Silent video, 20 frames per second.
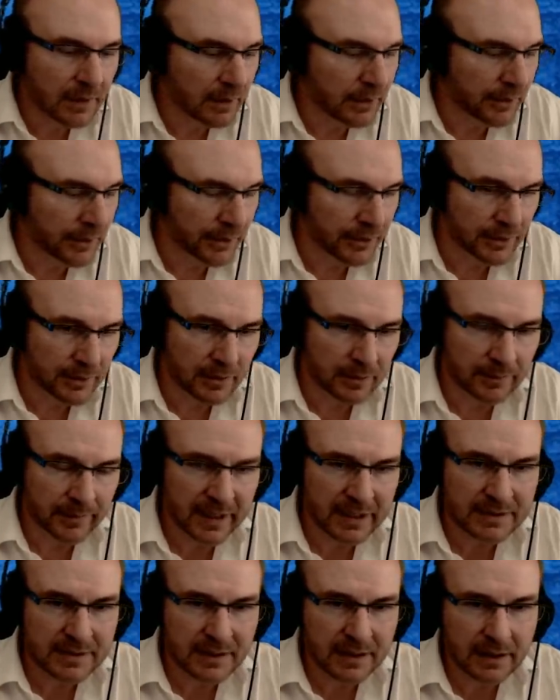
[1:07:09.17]
You're
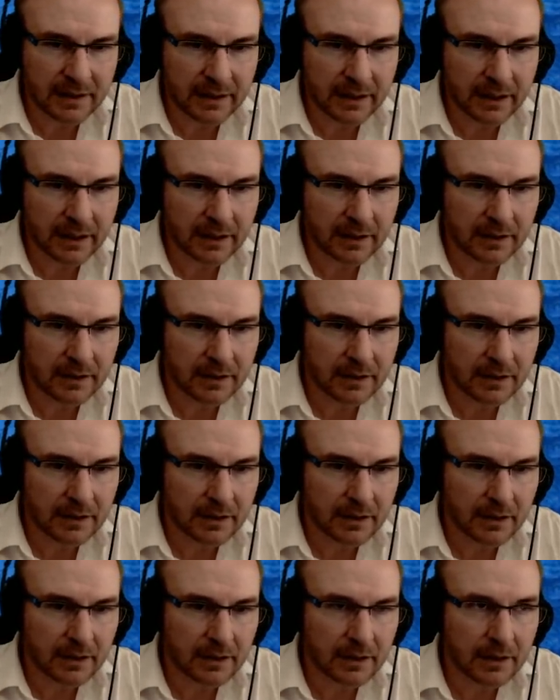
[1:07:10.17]
basically,
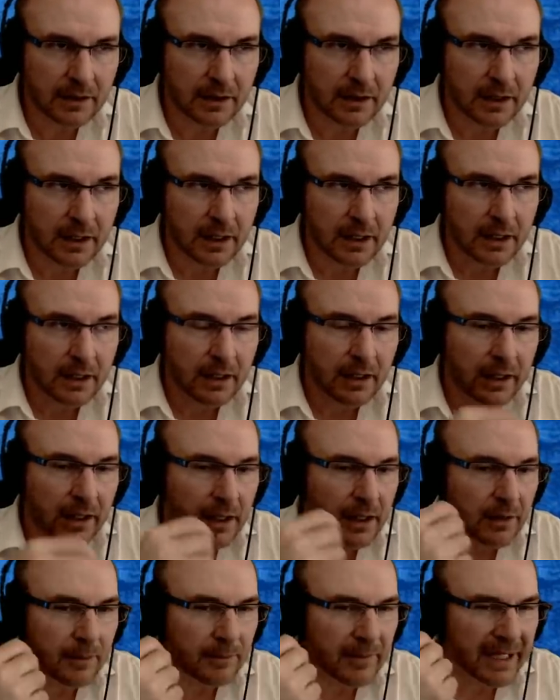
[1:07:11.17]

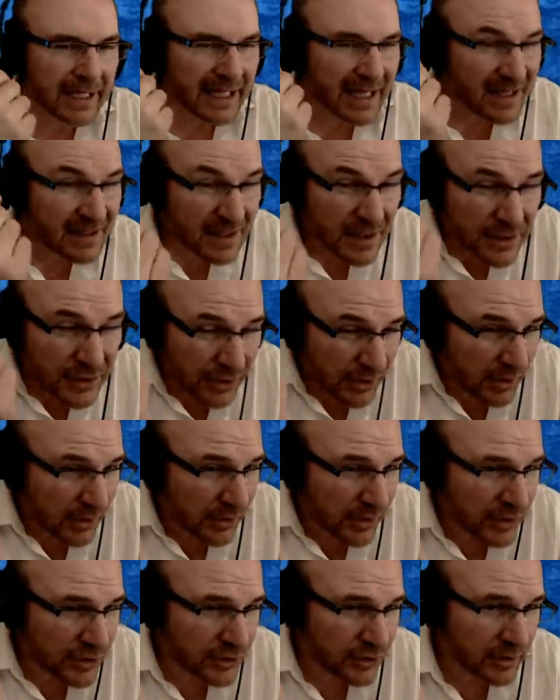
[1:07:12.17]
my guess is you're a
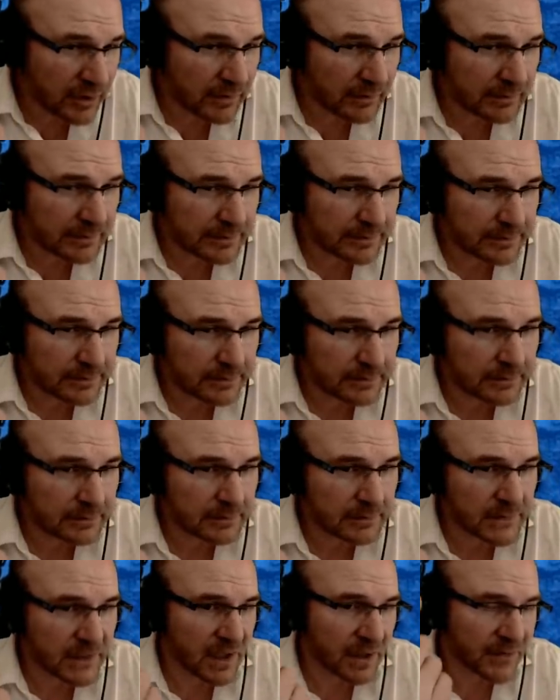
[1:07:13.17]
Christian
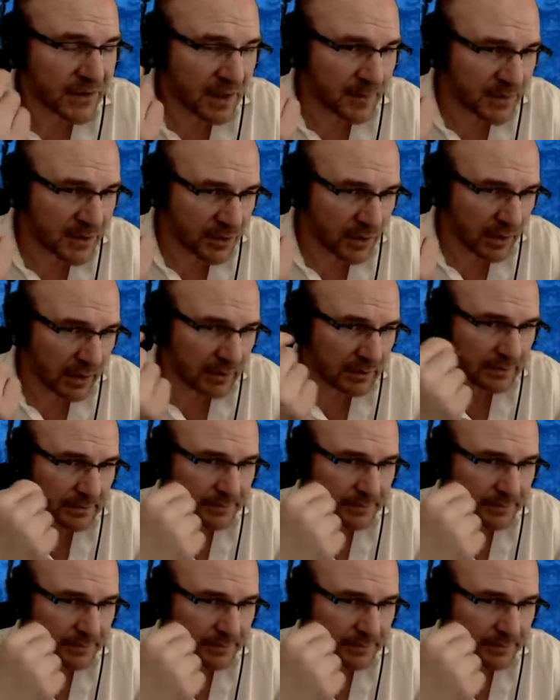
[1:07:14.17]
of some sort.